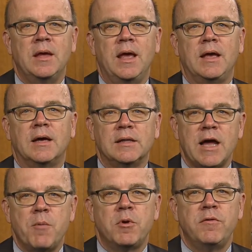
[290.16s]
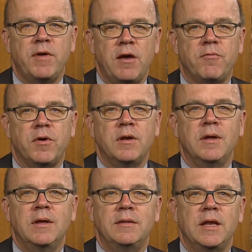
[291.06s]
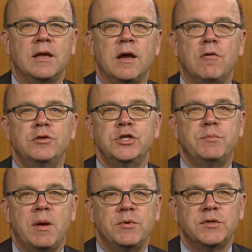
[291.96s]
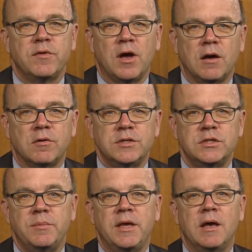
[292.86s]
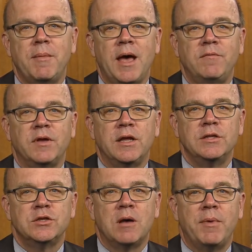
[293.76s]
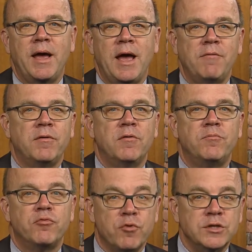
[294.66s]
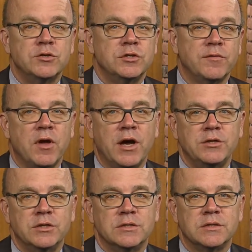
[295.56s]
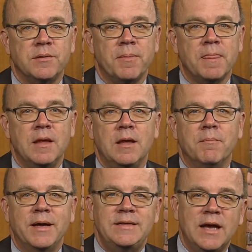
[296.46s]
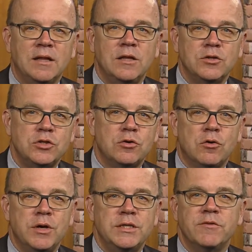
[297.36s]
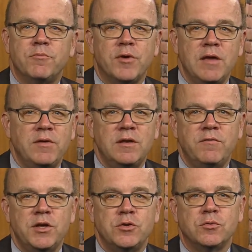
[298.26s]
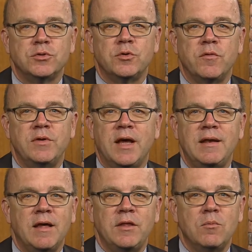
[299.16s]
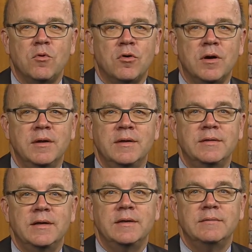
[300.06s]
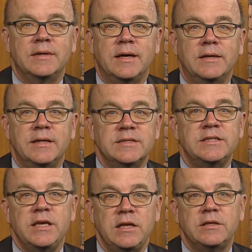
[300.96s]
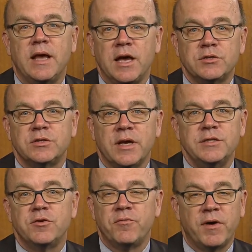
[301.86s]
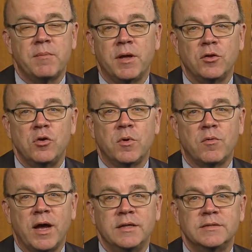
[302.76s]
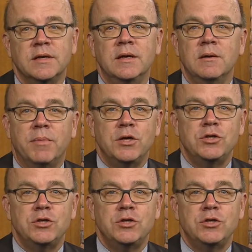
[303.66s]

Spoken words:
a collaborative effort that encourages members of Congress to become advocates on behalf of prisoners of conscience. By telling the stories of brave individuals who have done nothing more than seek to exercise their fundamental human rights, by